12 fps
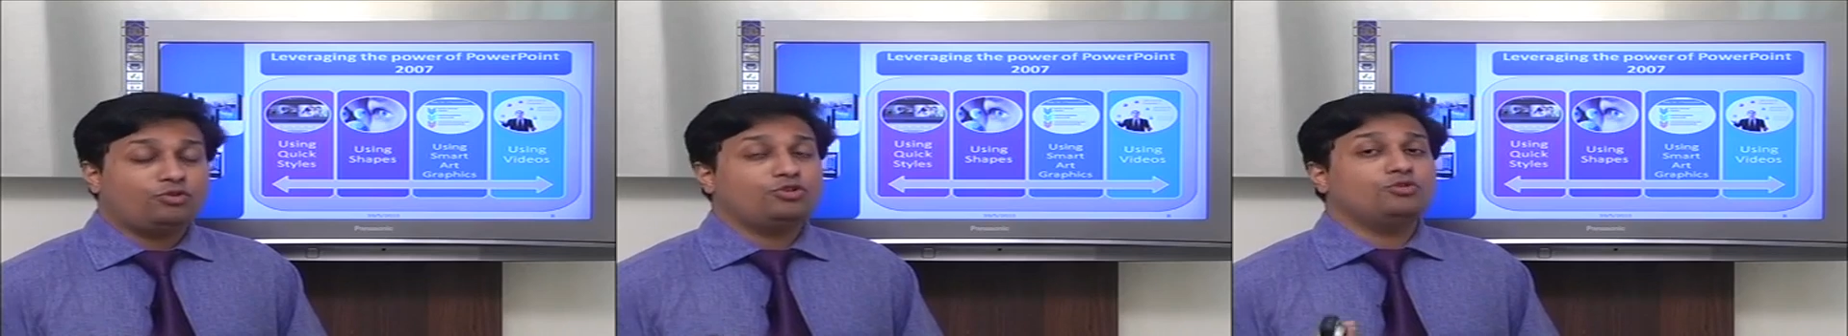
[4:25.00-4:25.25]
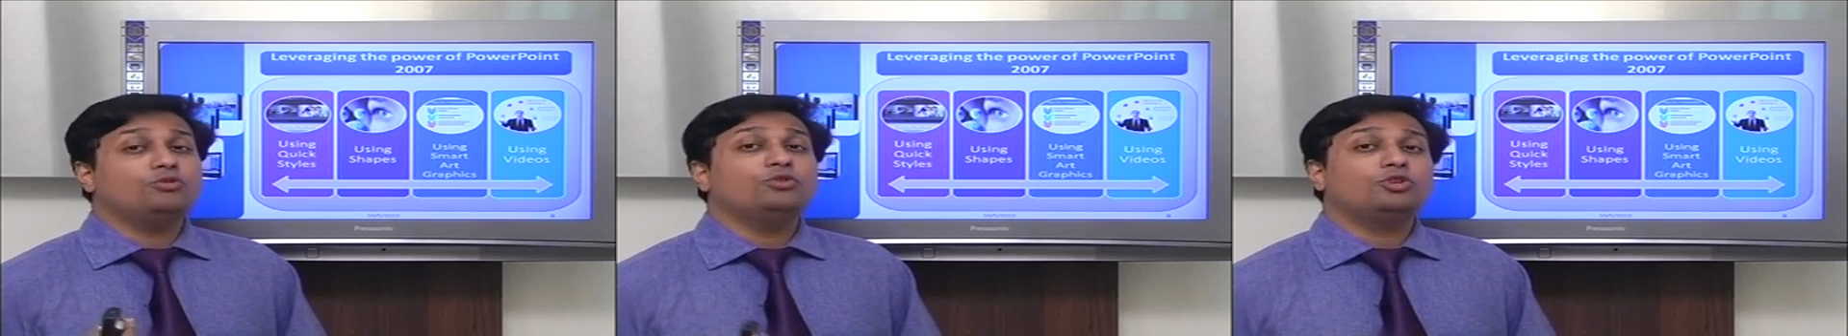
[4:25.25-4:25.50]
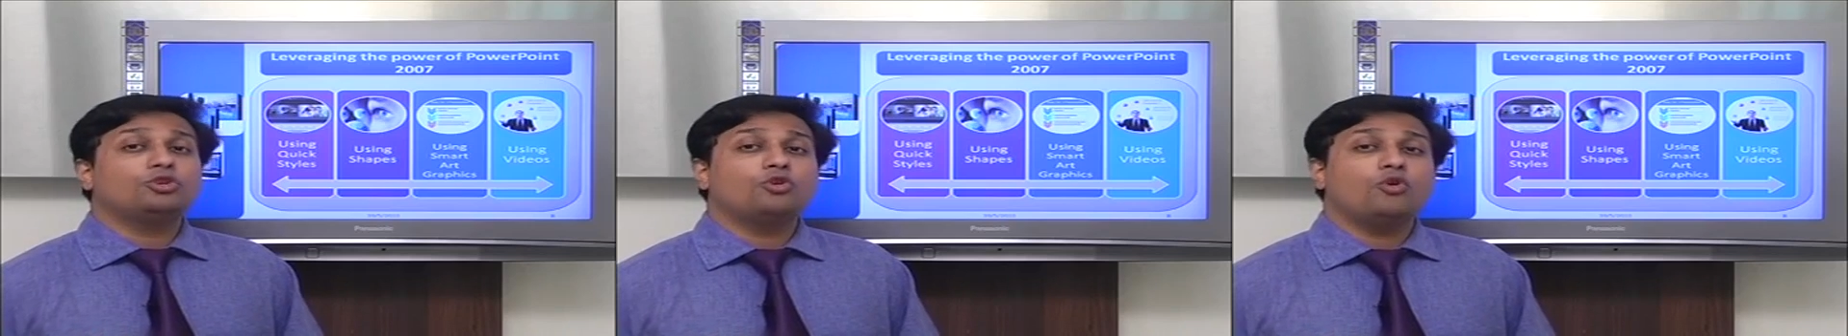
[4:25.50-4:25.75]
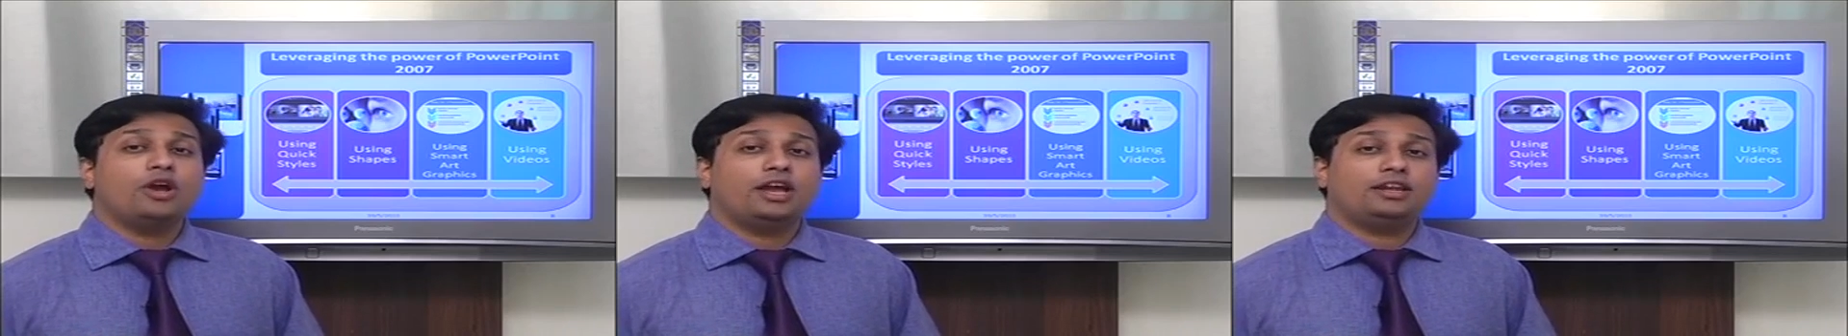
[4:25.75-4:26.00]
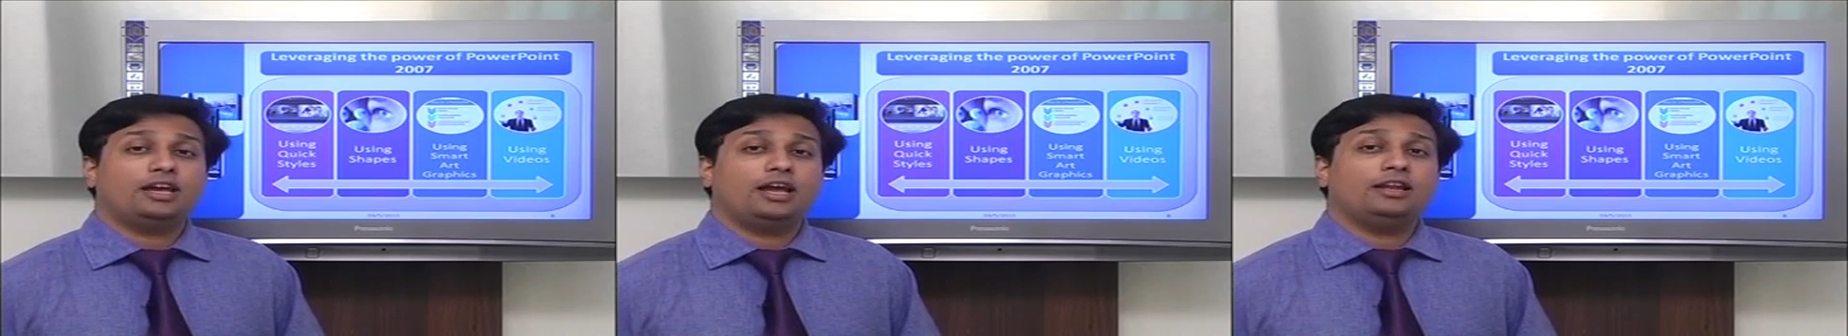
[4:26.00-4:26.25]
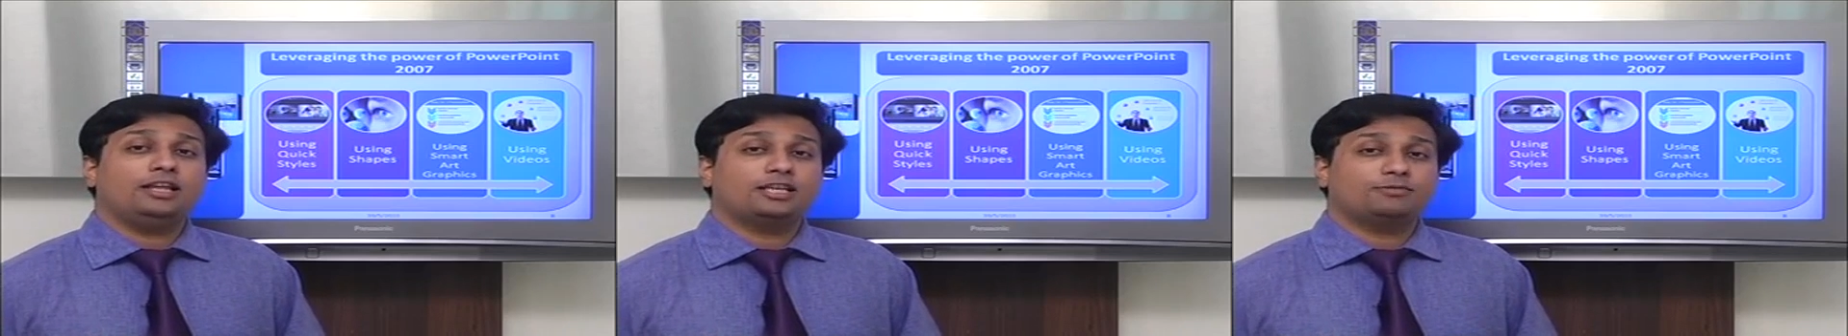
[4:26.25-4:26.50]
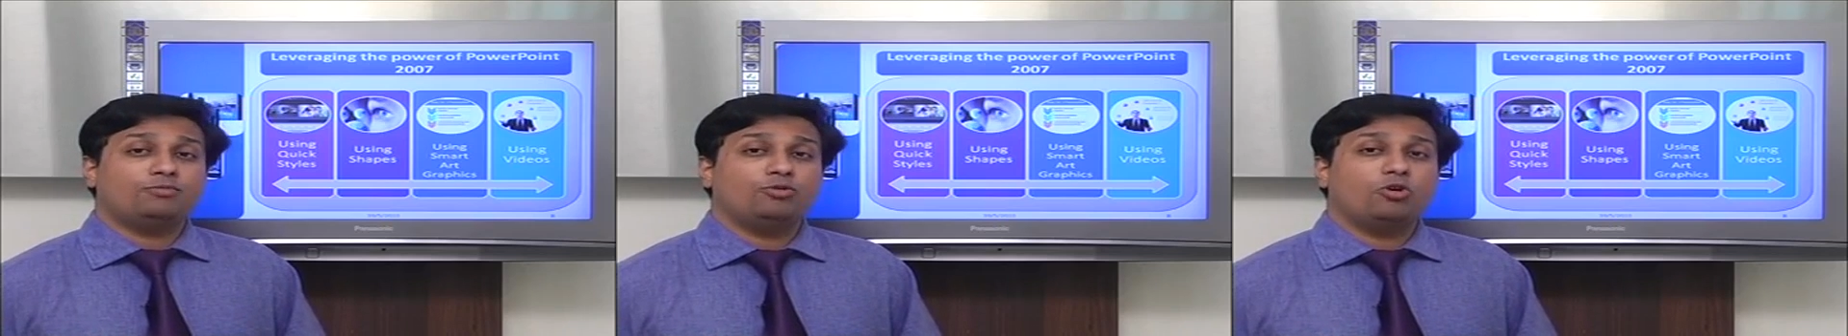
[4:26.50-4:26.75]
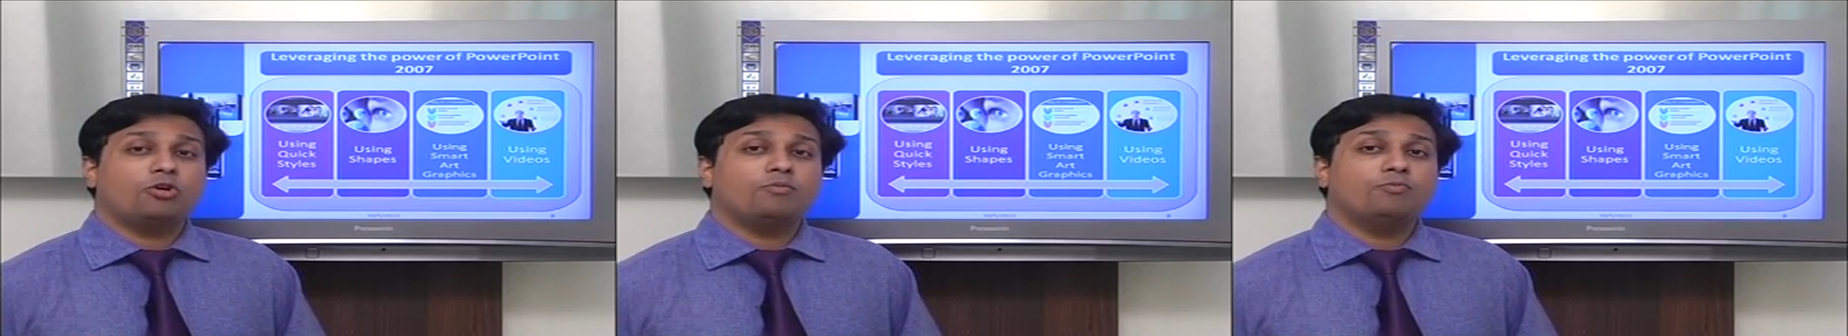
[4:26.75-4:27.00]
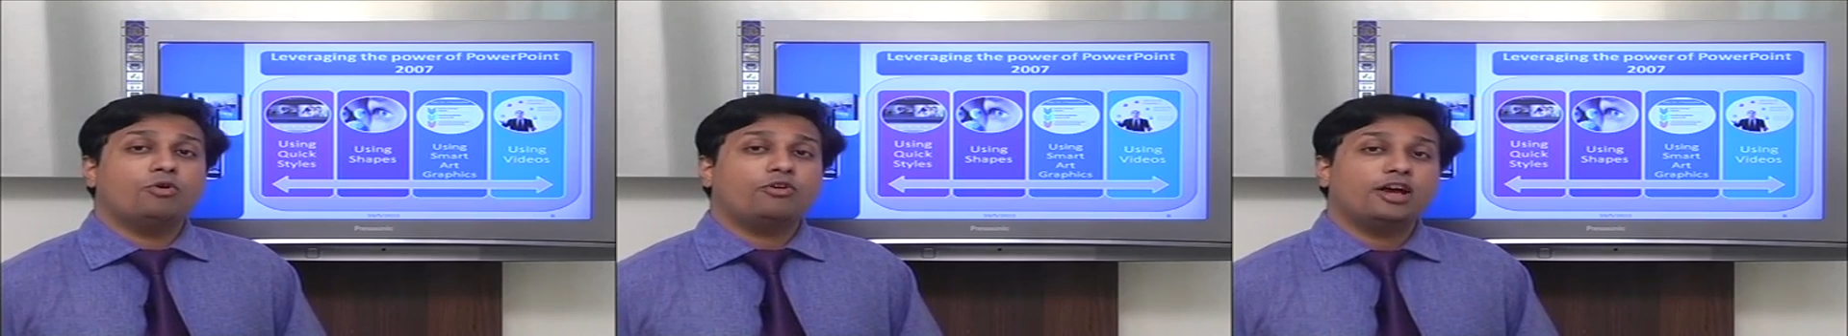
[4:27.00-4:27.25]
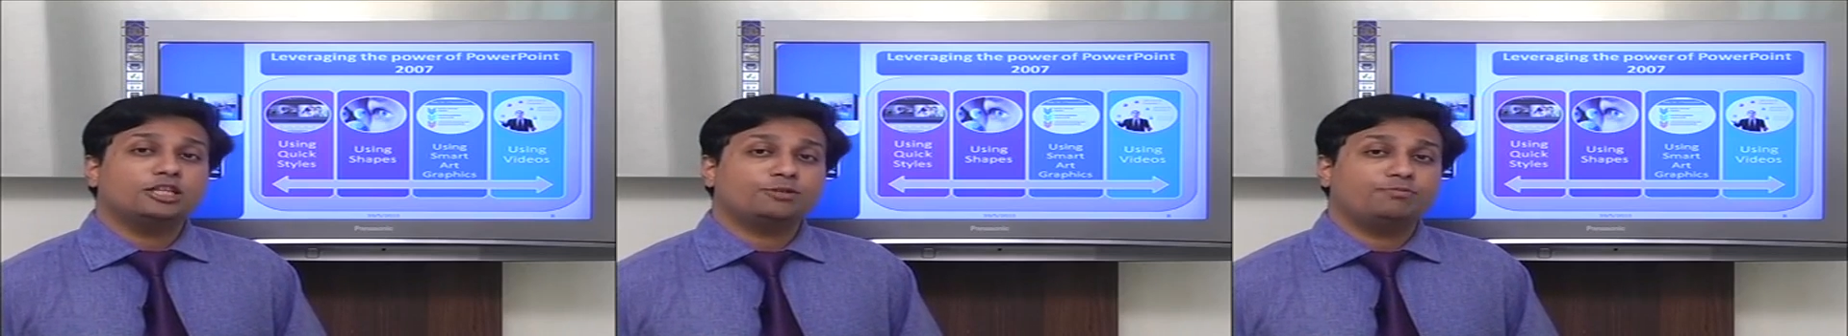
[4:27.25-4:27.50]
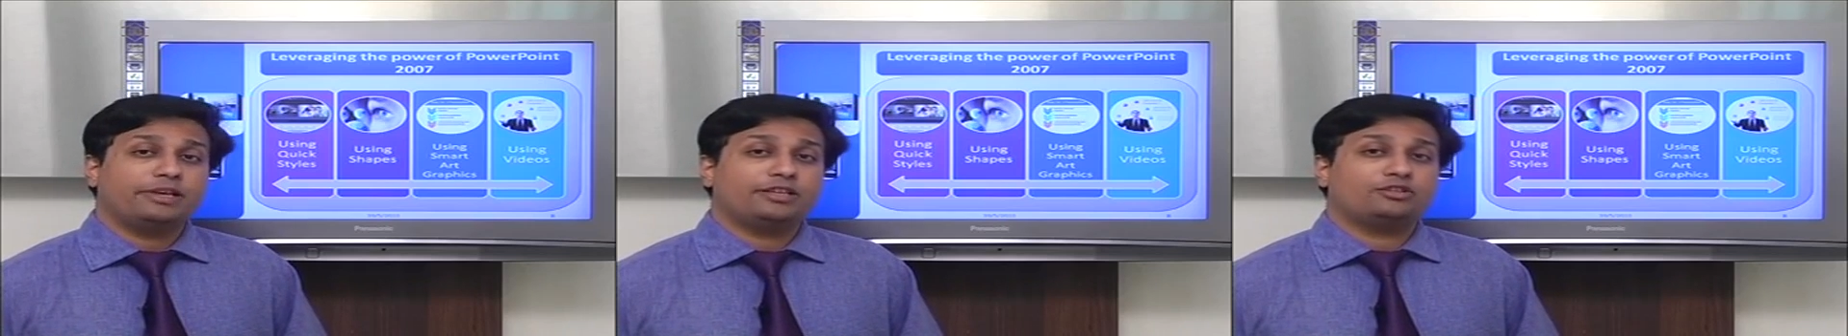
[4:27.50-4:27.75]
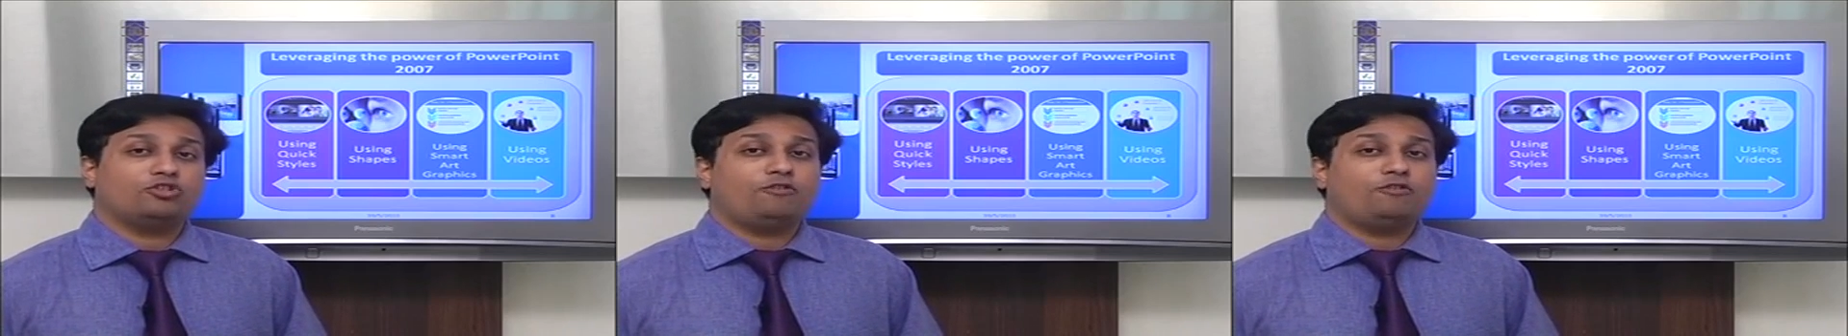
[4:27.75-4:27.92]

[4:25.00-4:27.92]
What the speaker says: for you to go ahead and explore more aspects